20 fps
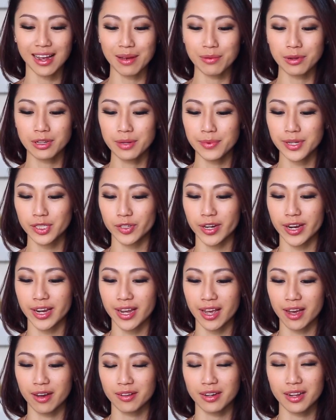I'm going to be
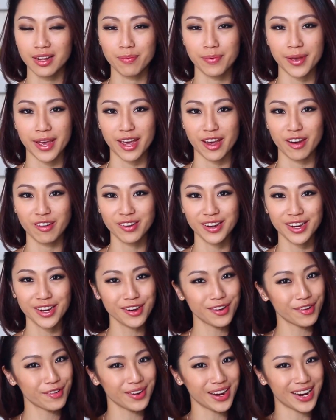trying out a pair
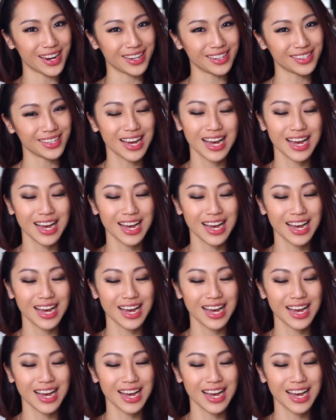in grey.